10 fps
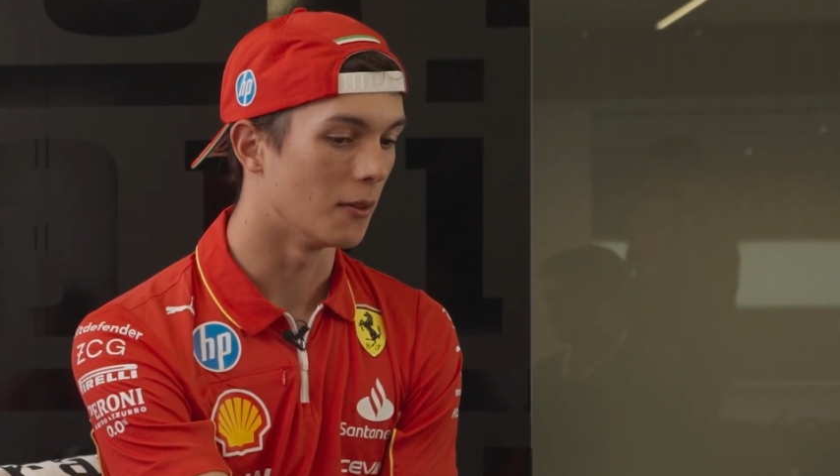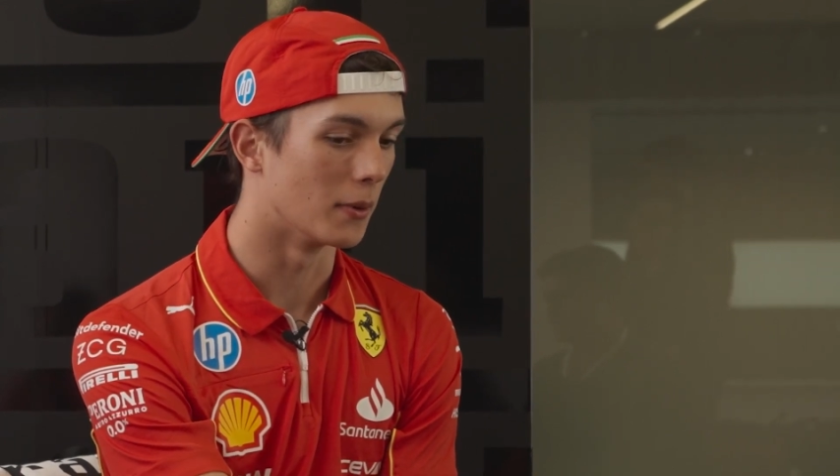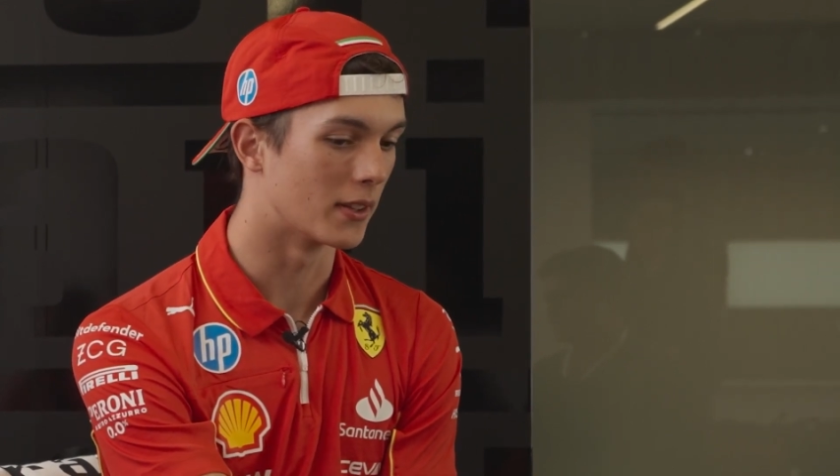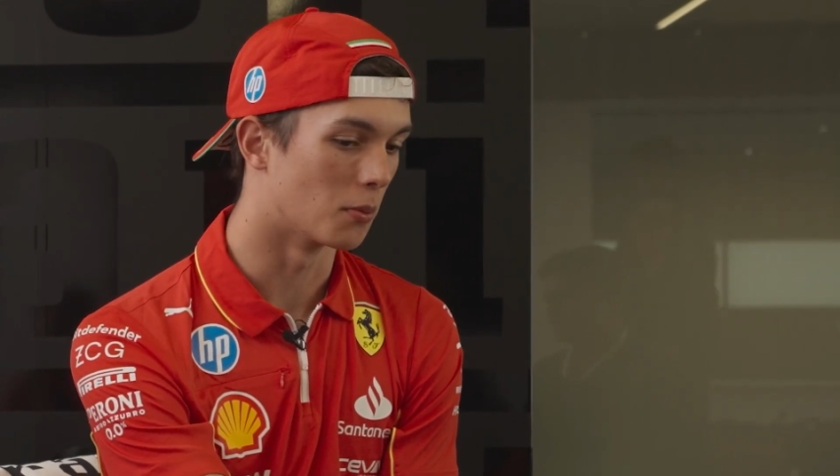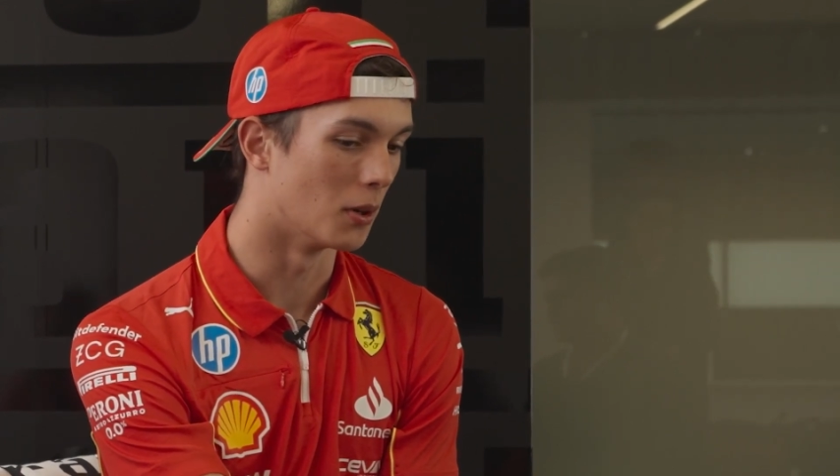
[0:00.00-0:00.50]

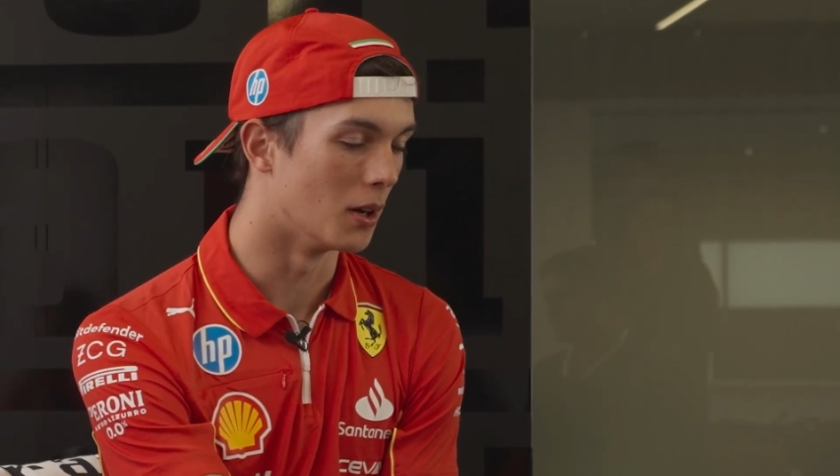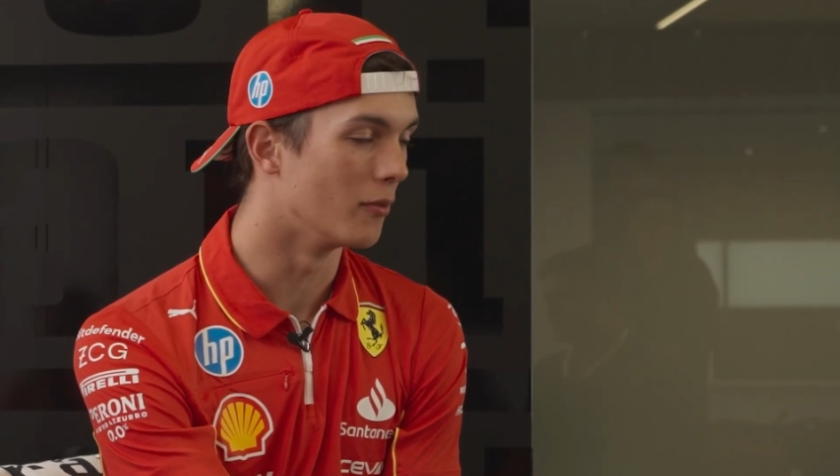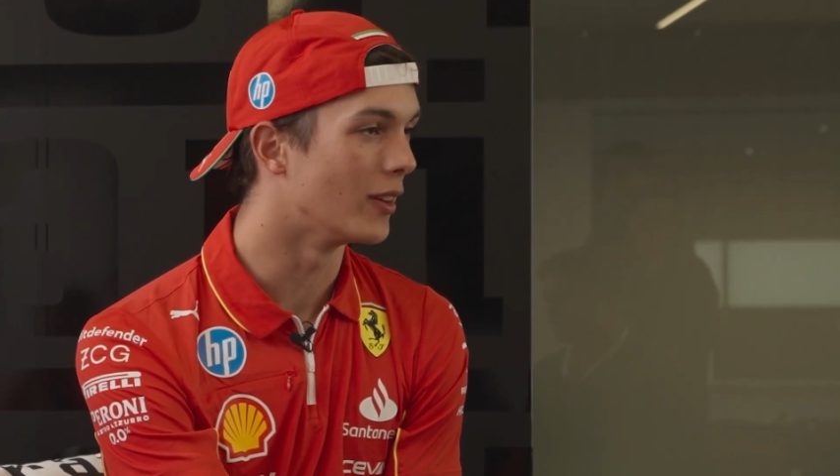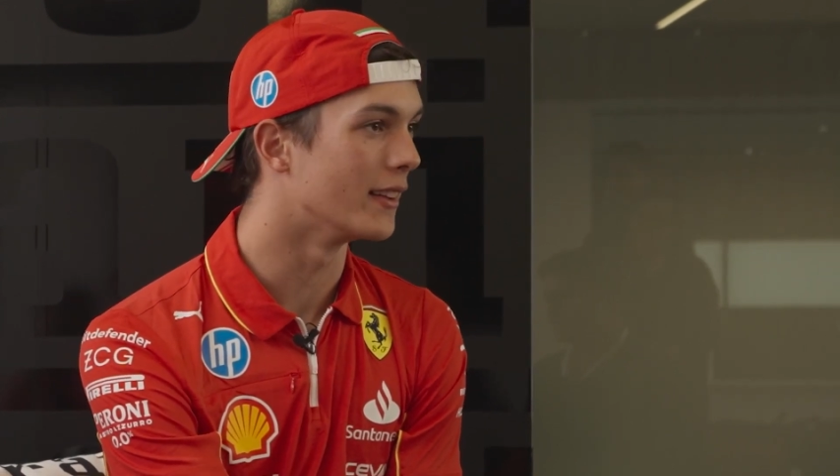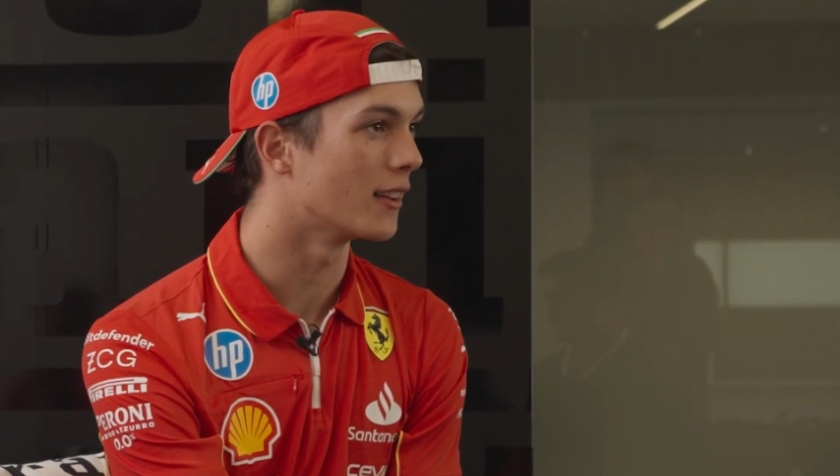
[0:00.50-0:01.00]
which will
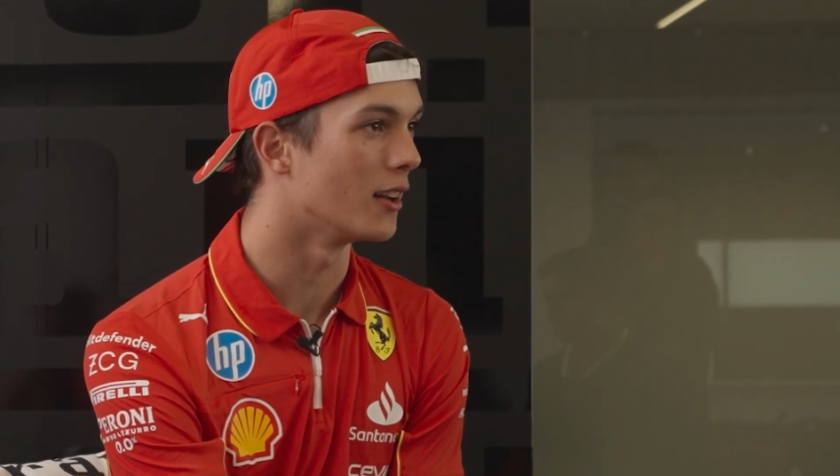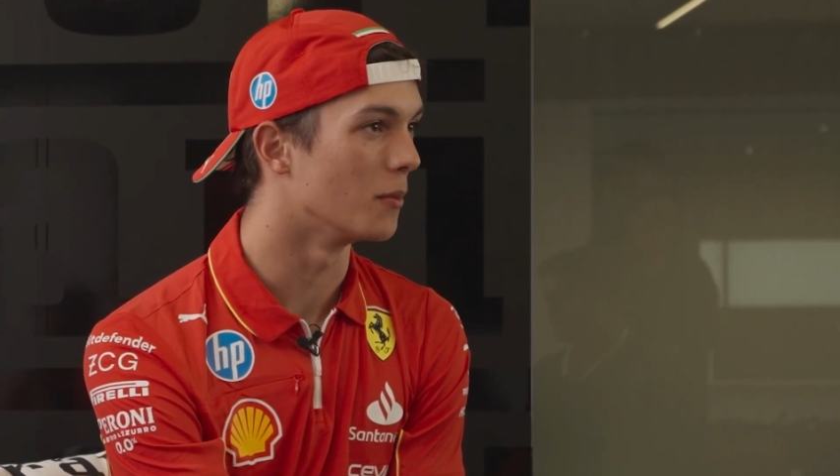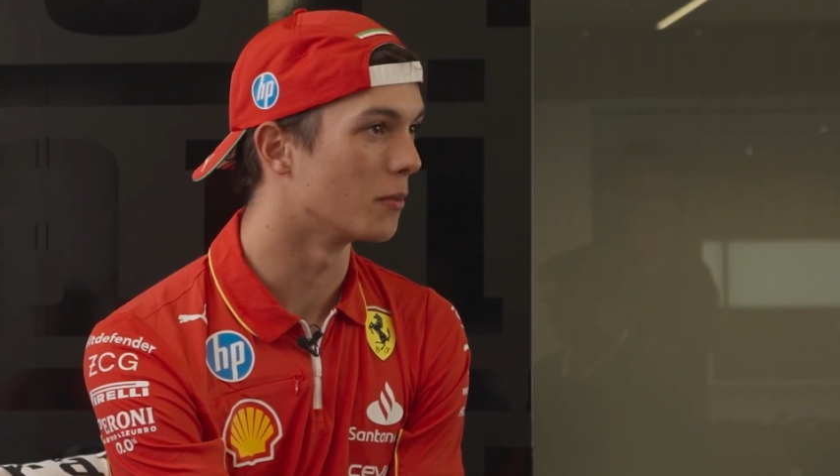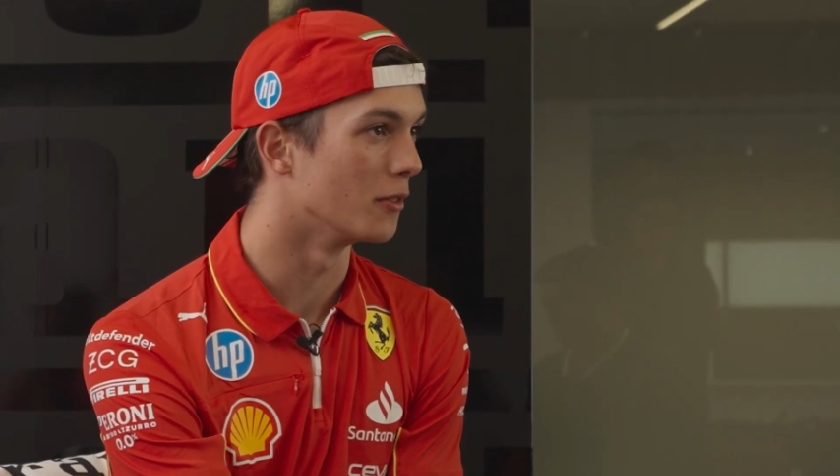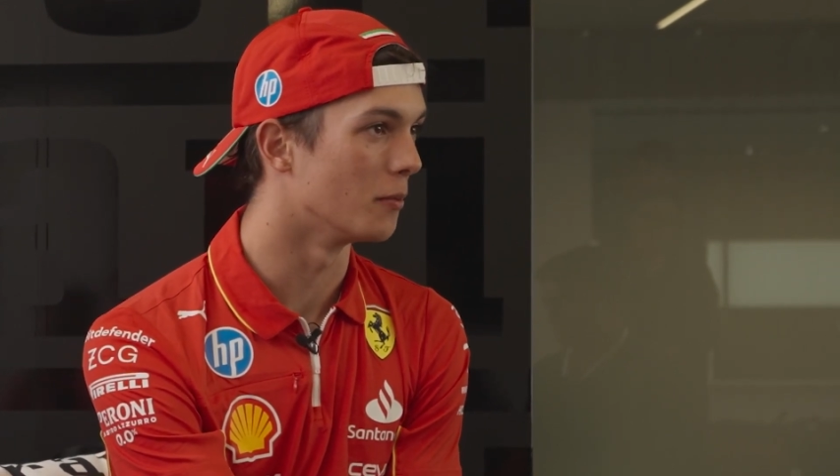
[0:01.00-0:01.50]
hopefully in turn
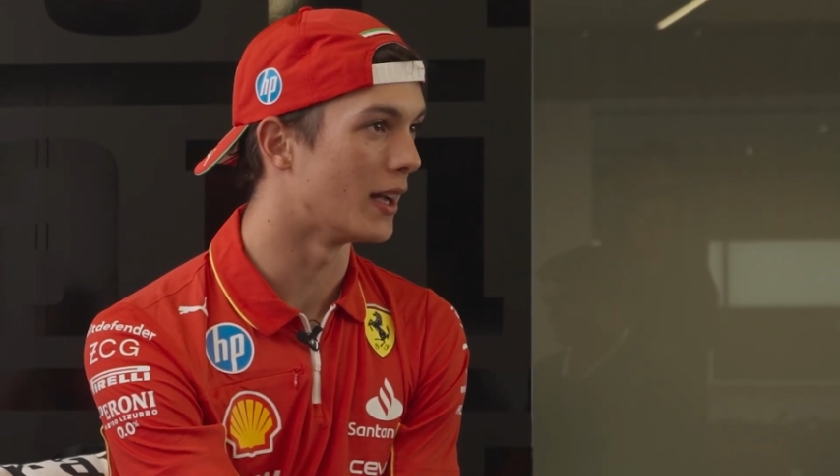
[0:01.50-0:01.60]
improve